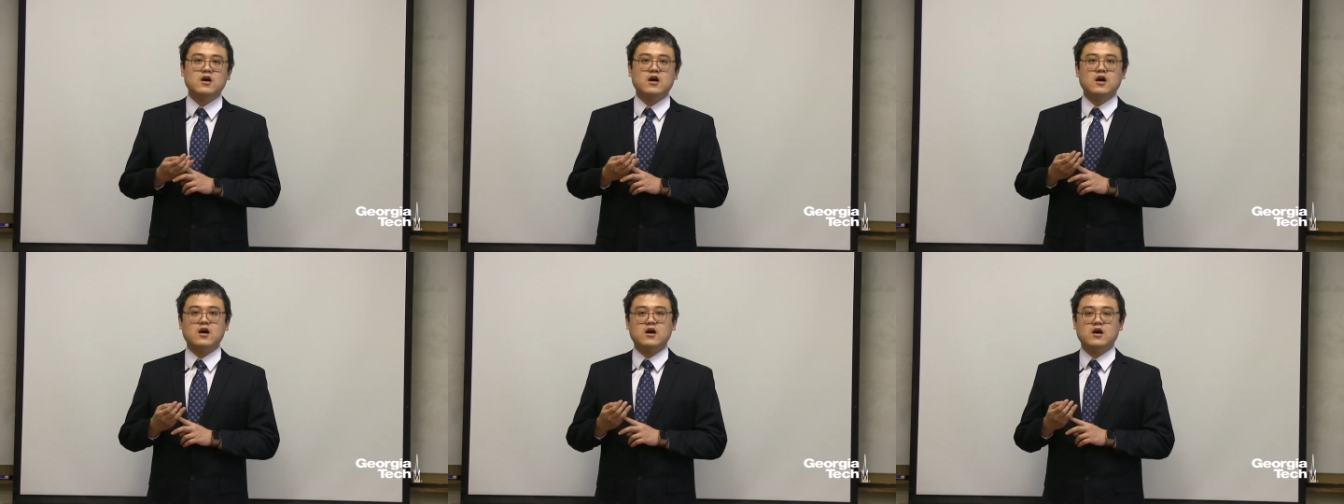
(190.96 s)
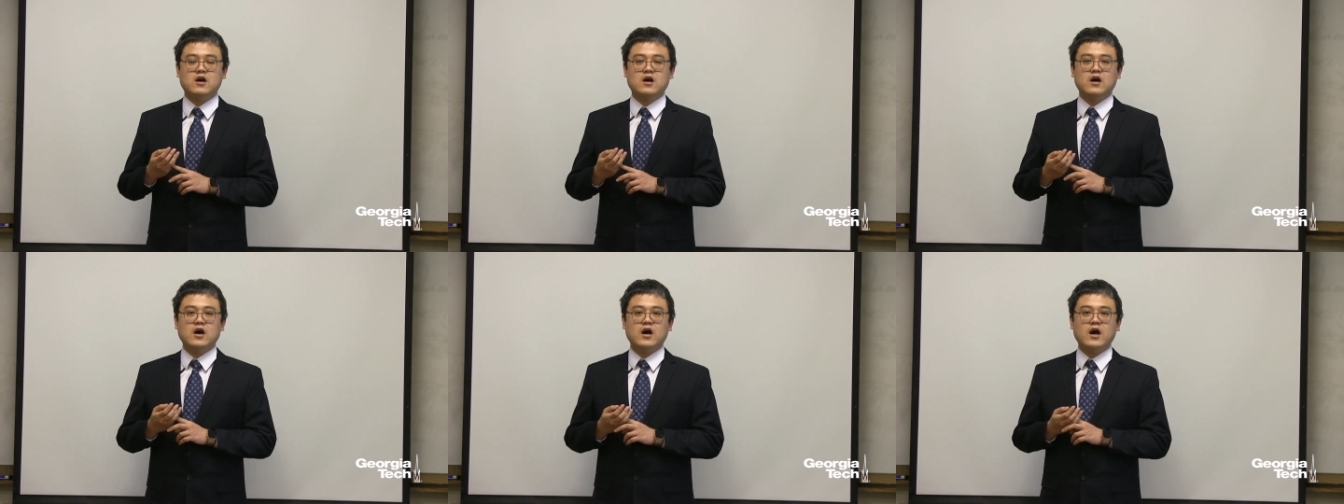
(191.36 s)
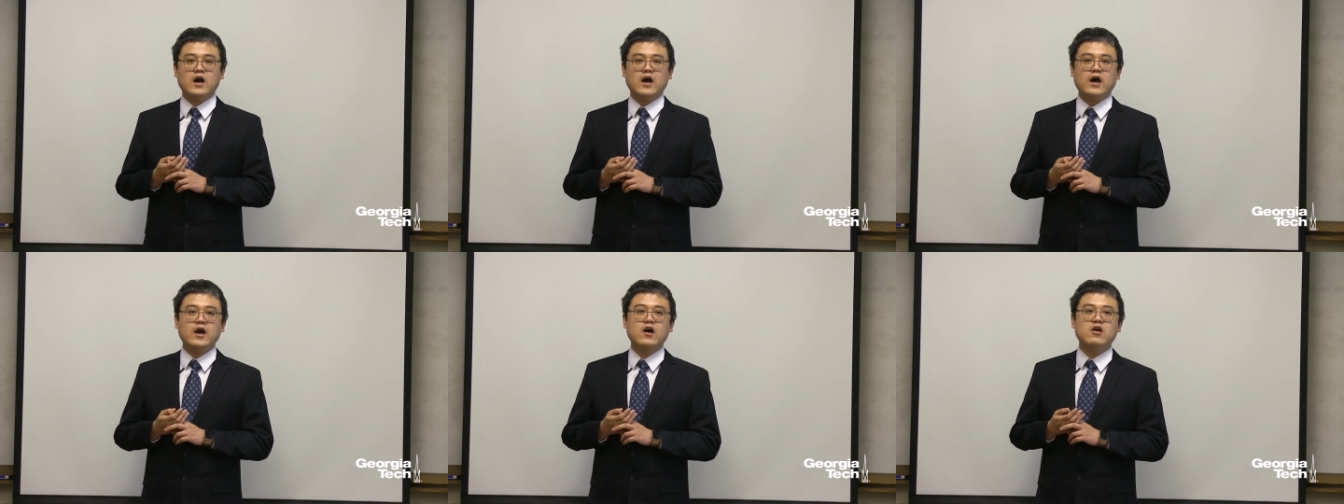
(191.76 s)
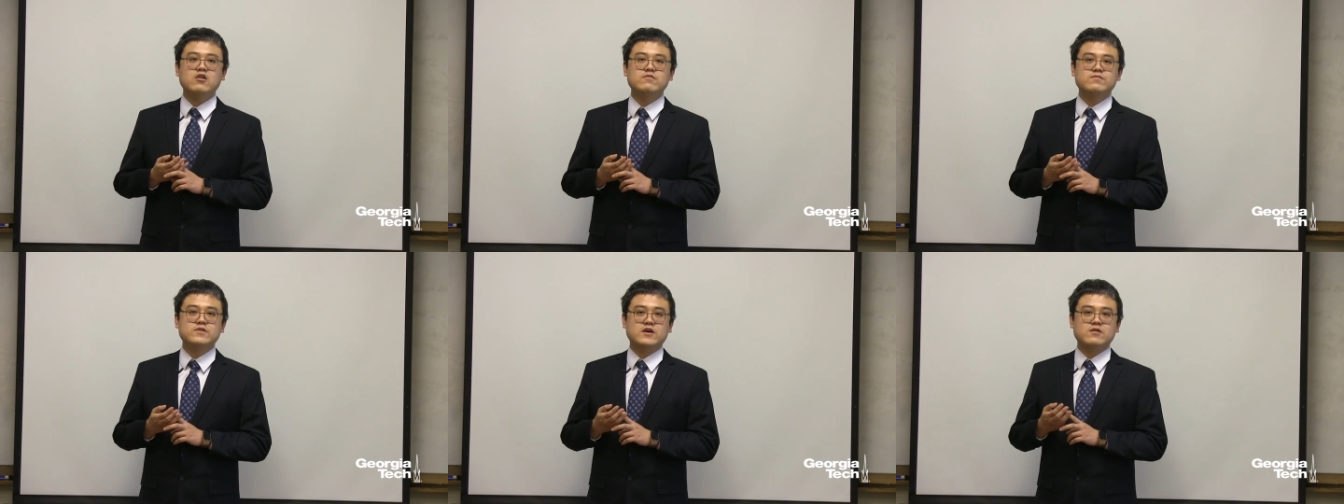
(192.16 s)
I
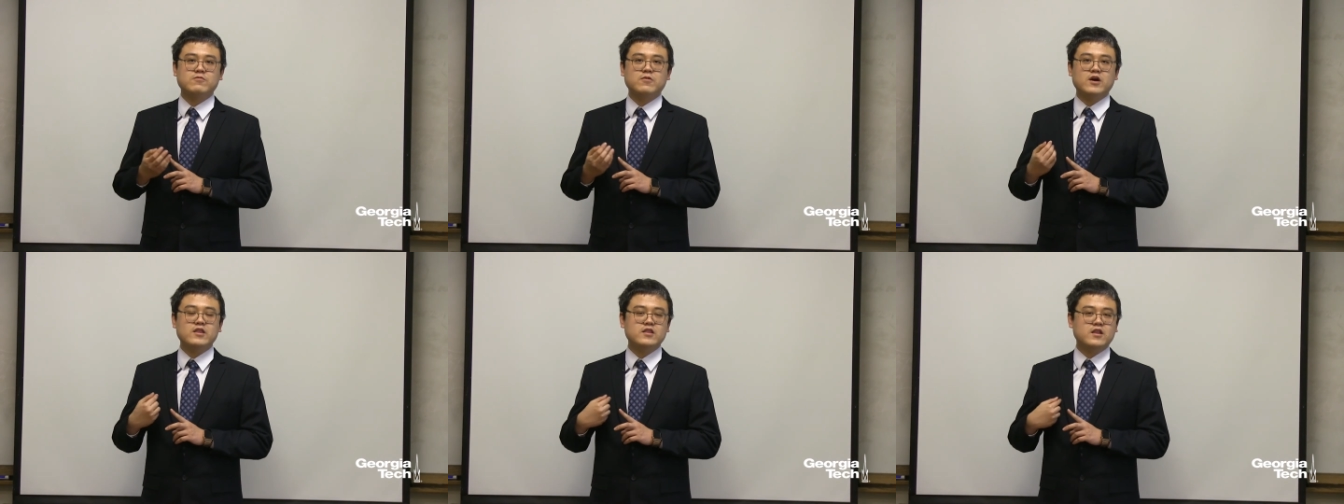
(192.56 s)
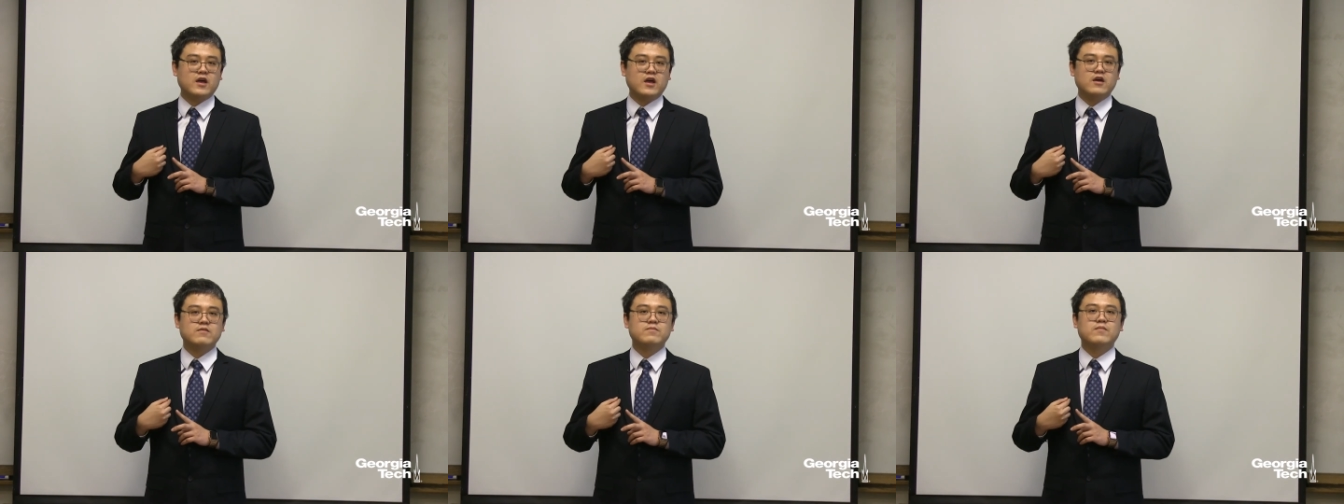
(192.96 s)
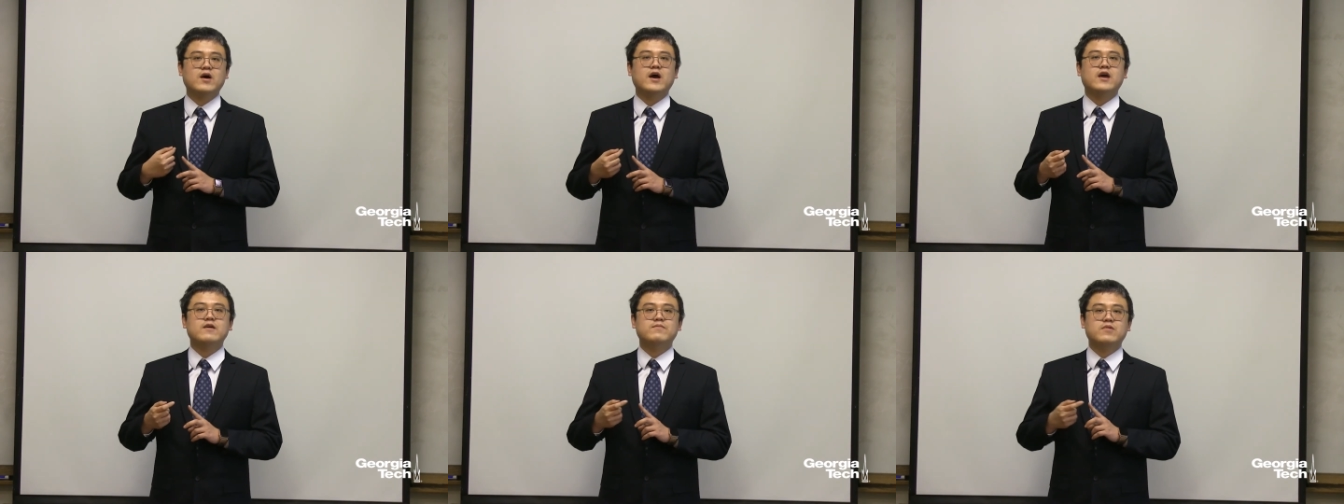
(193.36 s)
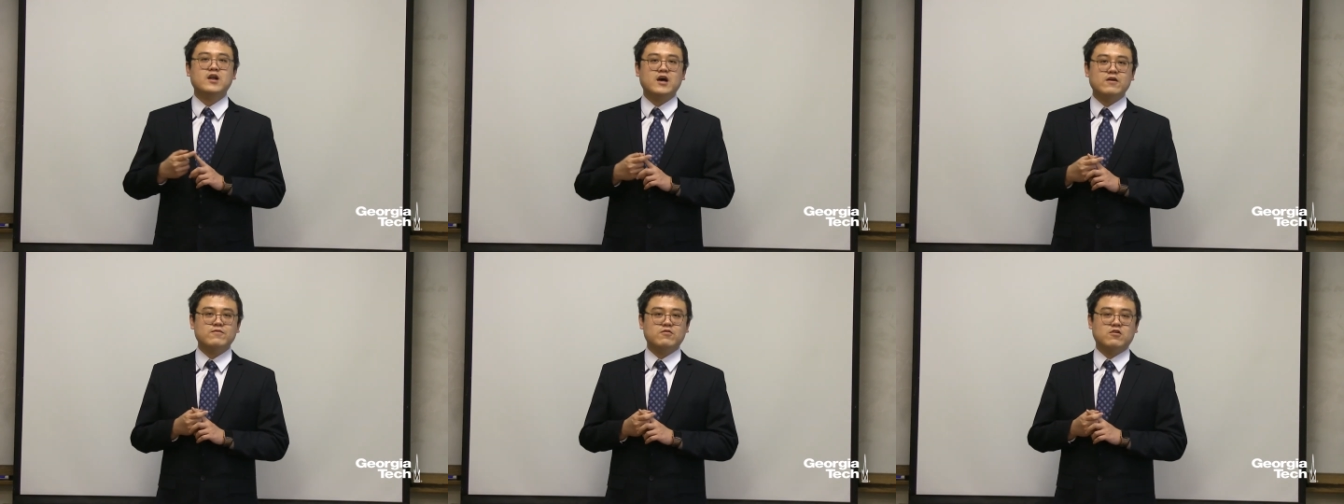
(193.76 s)
hope that one day my
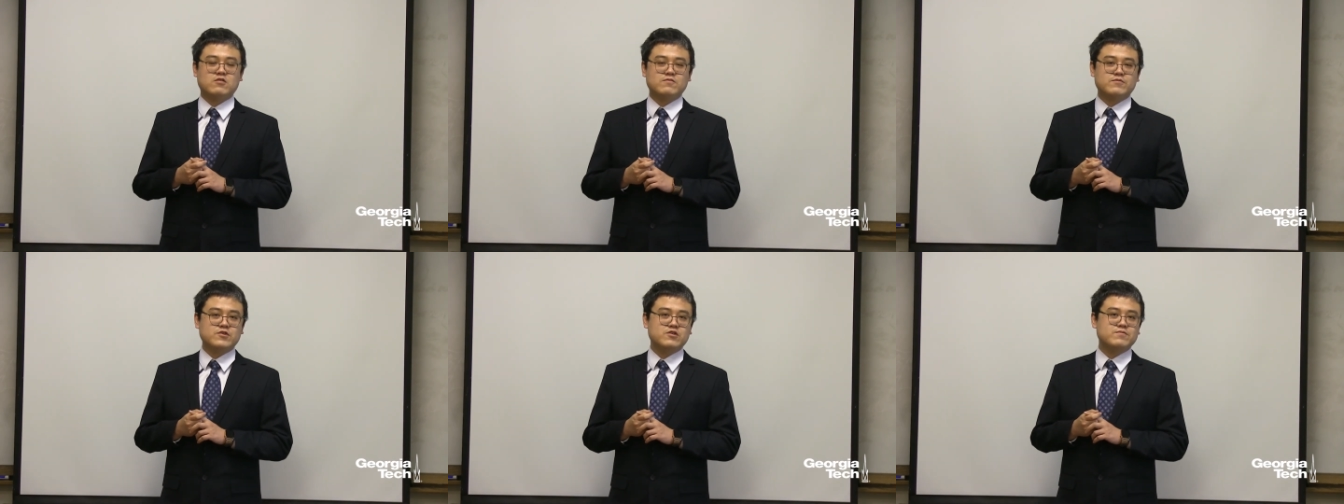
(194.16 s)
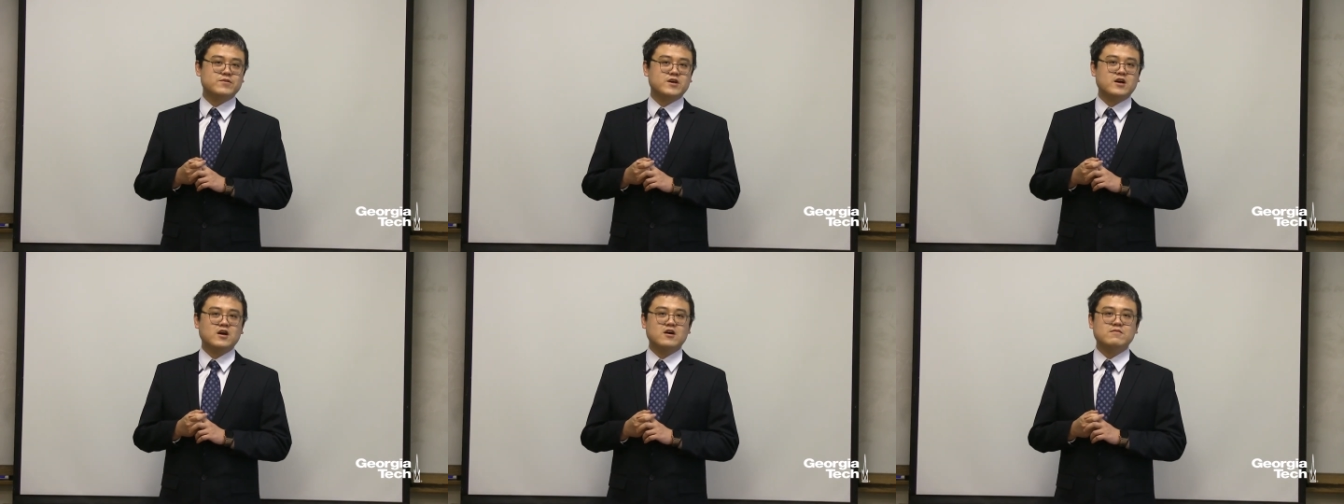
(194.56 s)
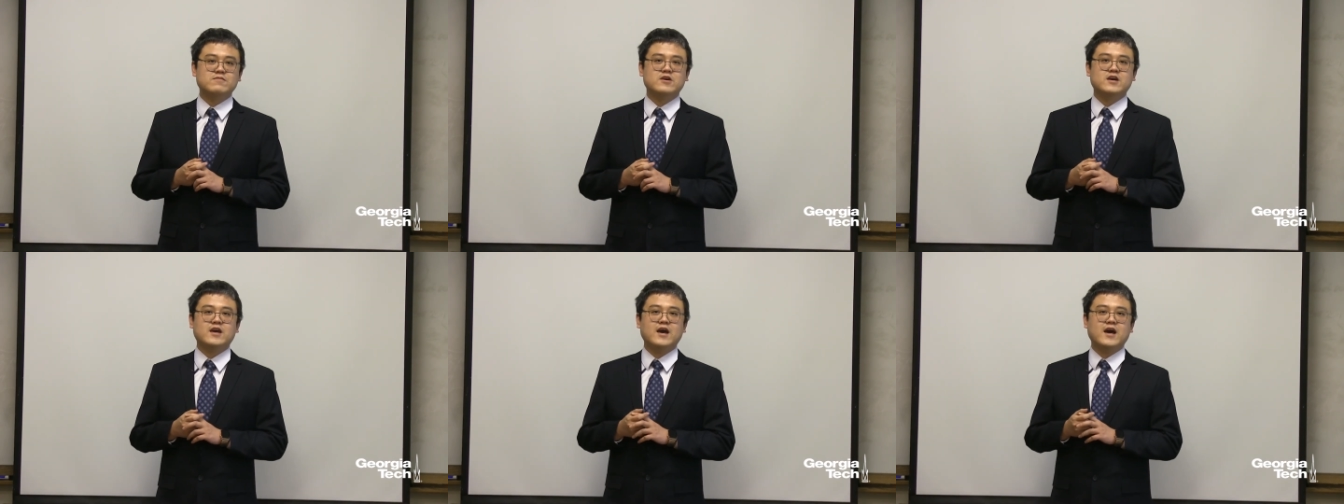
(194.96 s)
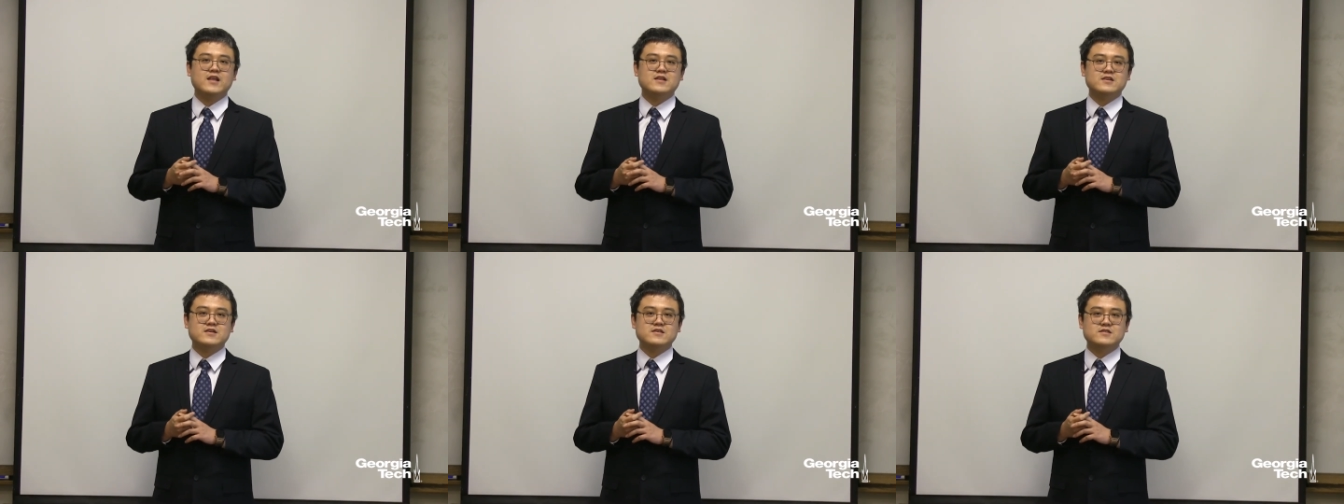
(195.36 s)
platform will become a
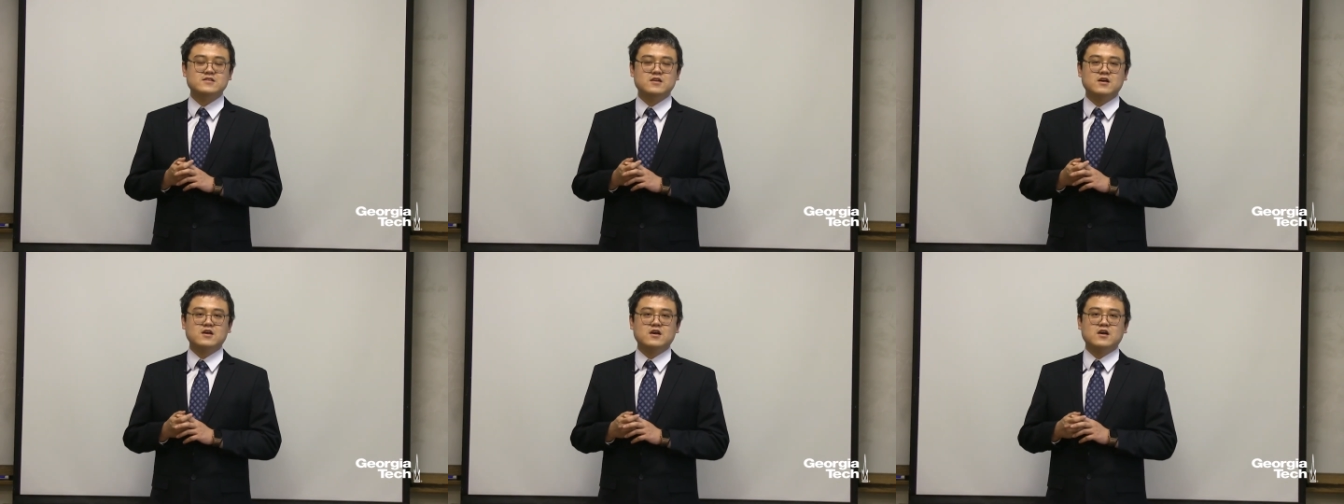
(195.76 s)
catalyst